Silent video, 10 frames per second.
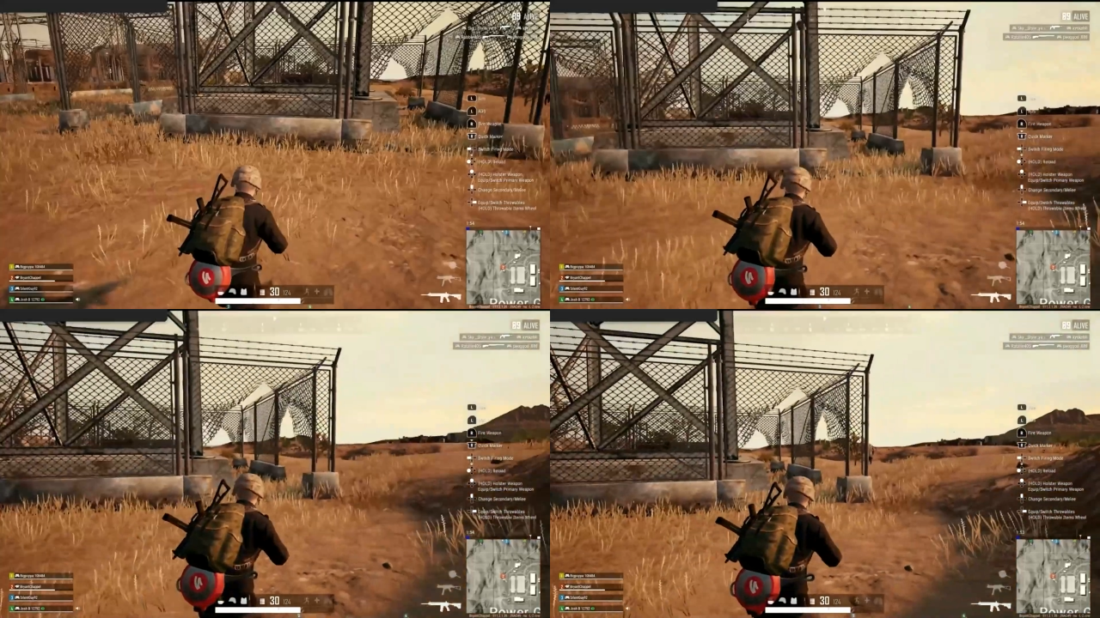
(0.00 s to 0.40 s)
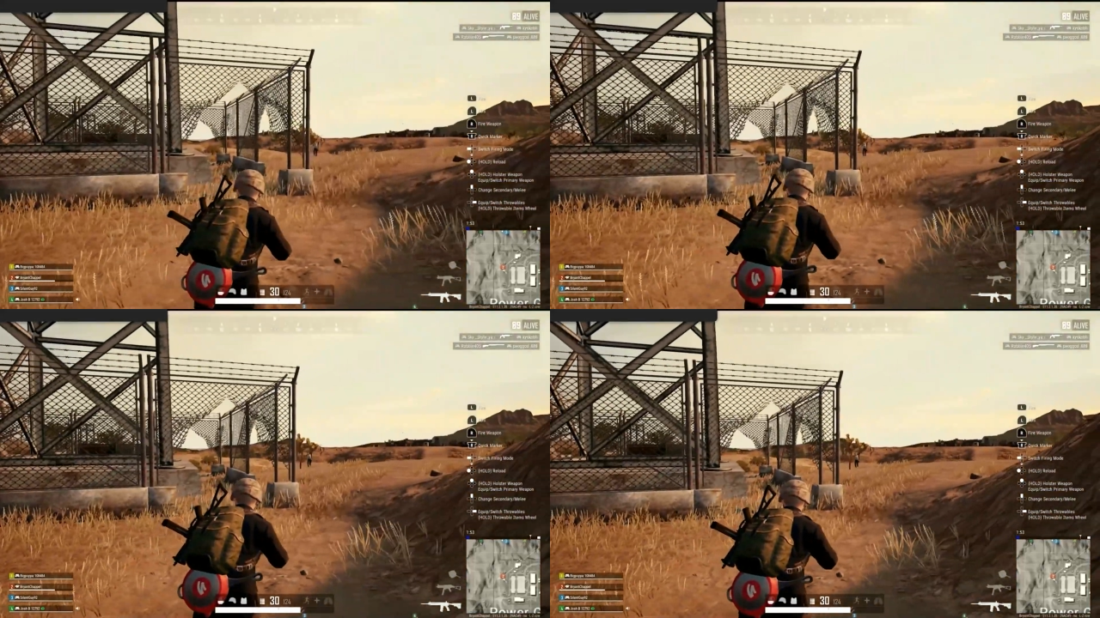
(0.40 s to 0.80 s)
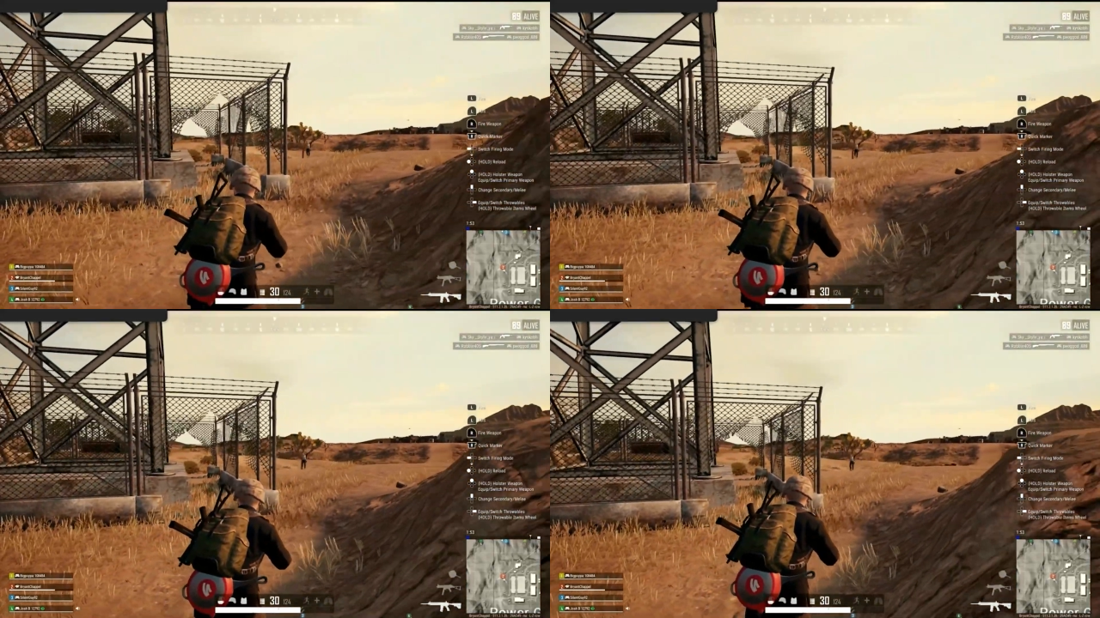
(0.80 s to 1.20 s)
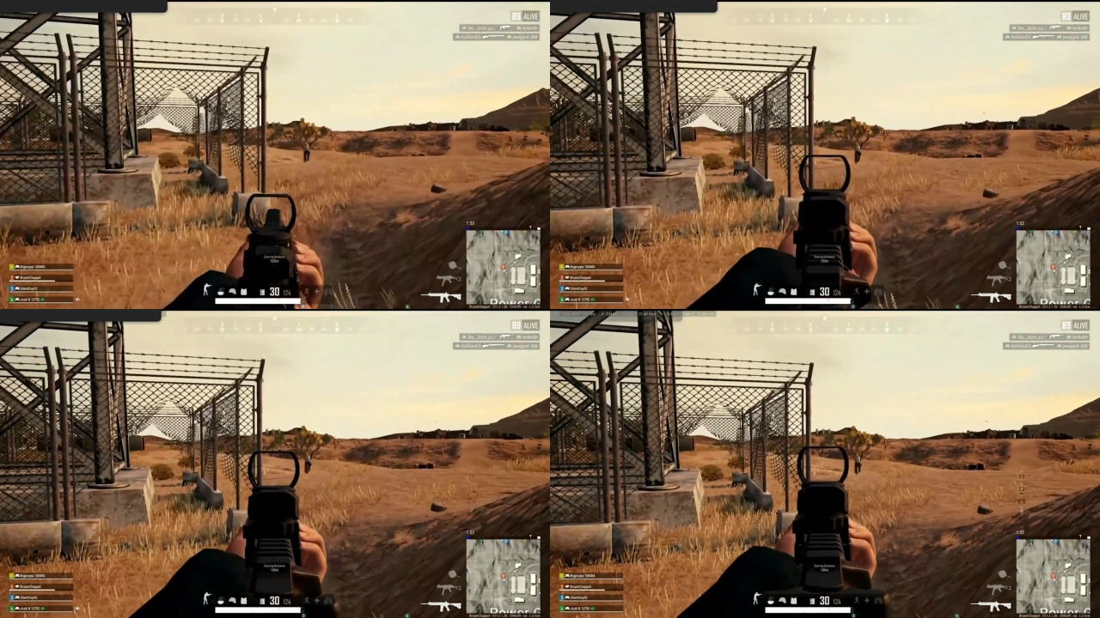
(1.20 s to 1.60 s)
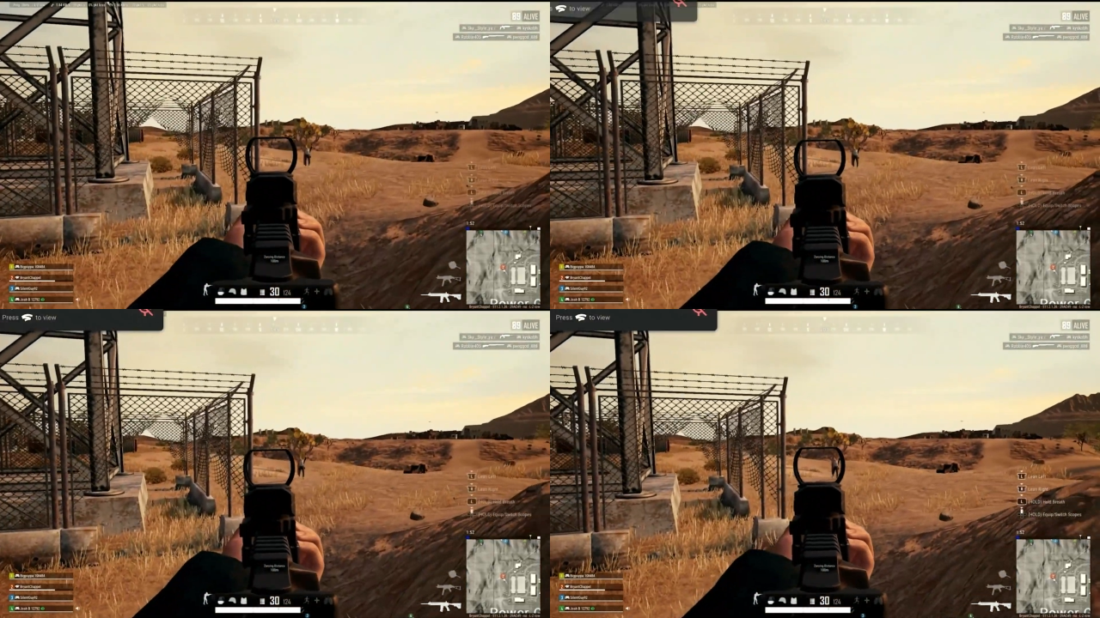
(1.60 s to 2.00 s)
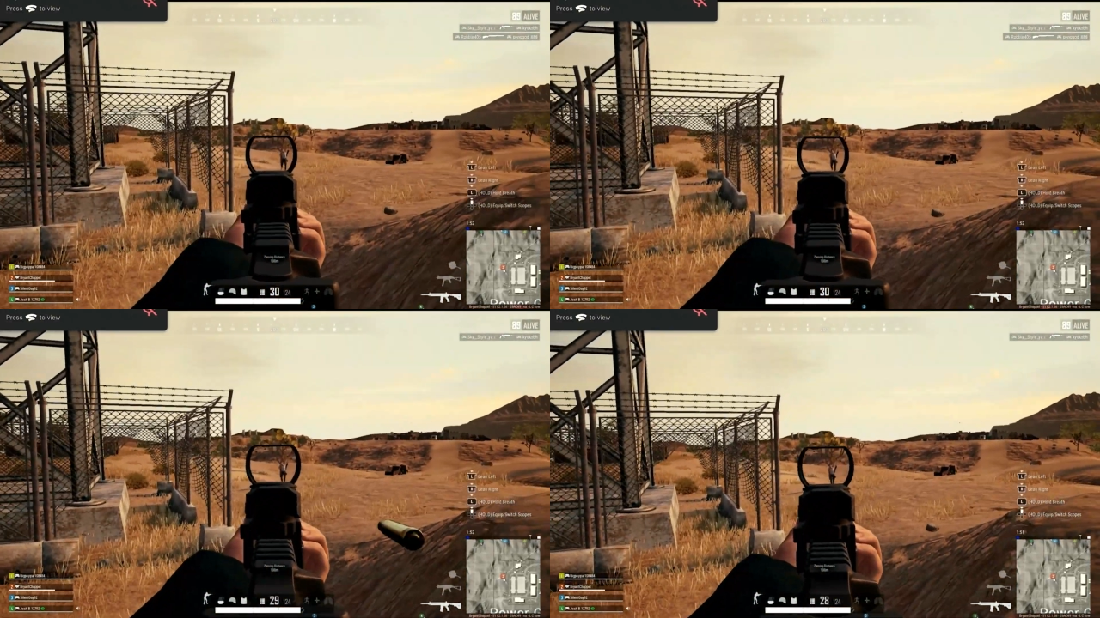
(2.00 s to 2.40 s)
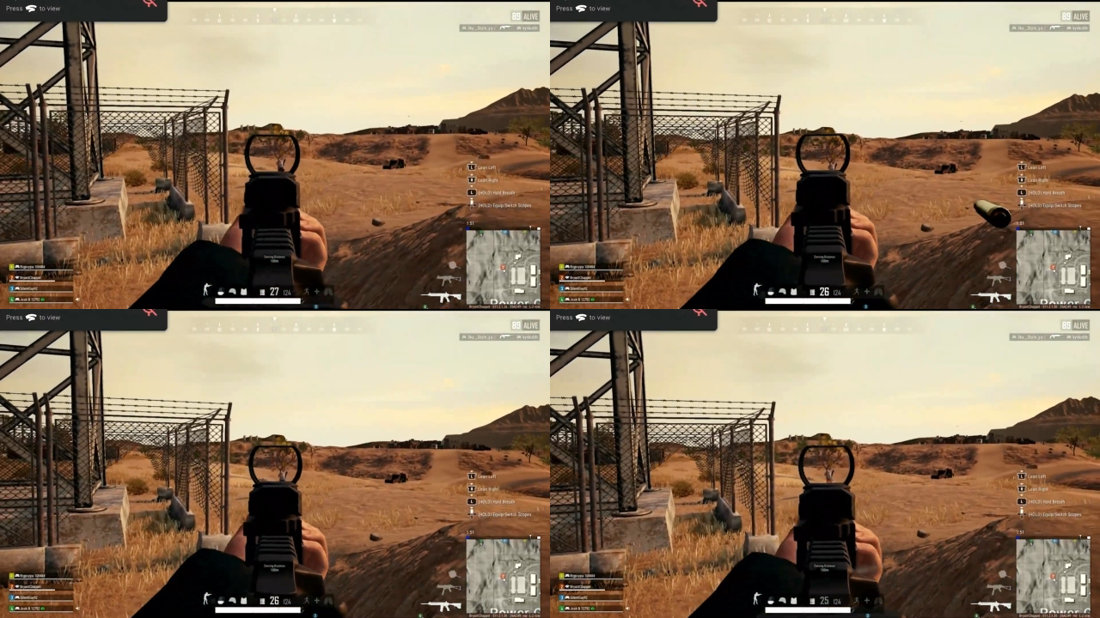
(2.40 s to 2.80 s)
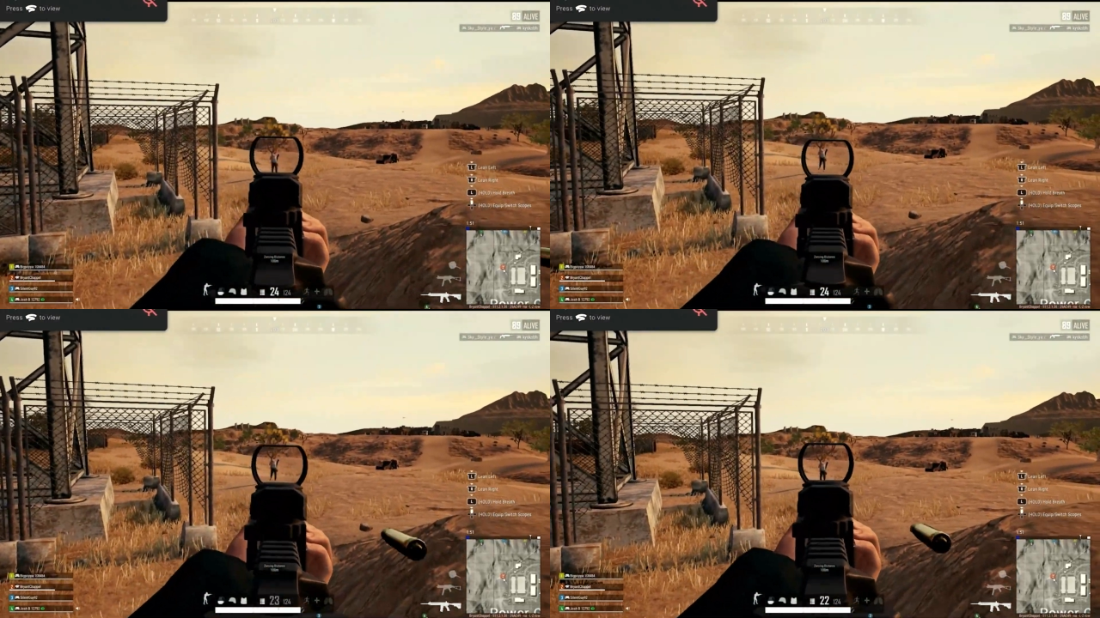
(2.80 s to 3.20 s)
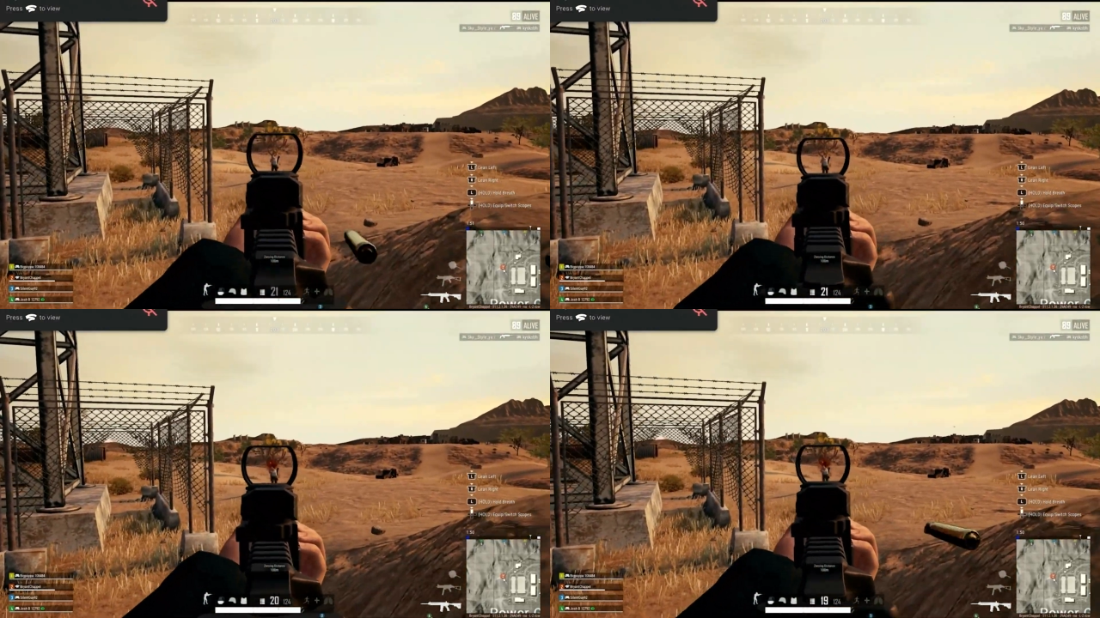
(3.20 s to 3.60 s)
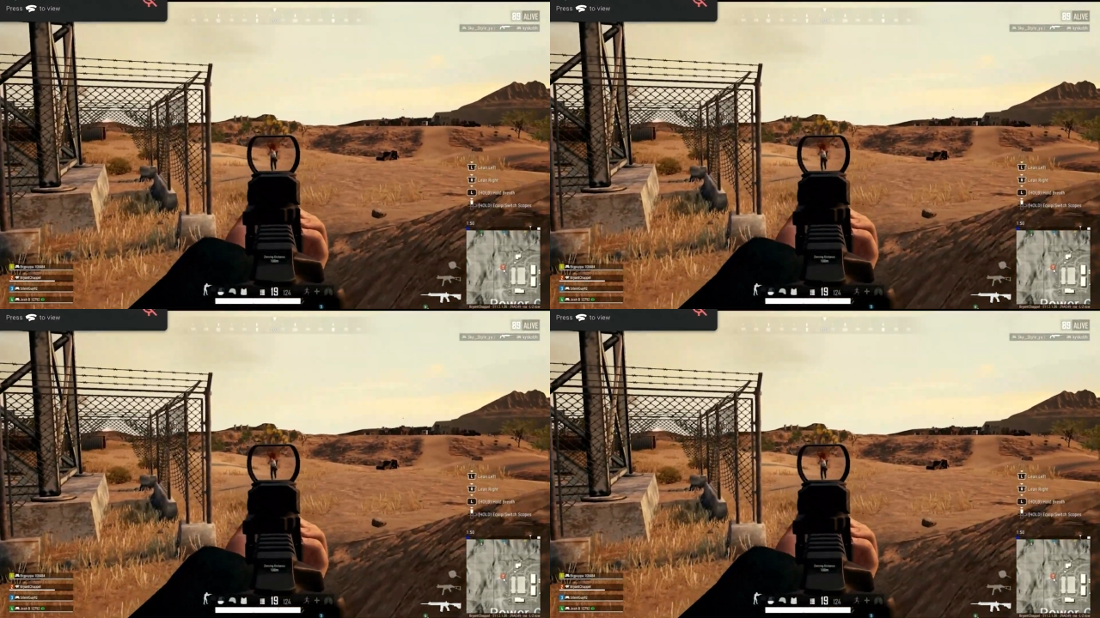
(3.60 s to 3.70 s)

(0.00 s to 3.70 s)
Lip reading: Nobody's mouth can be seen.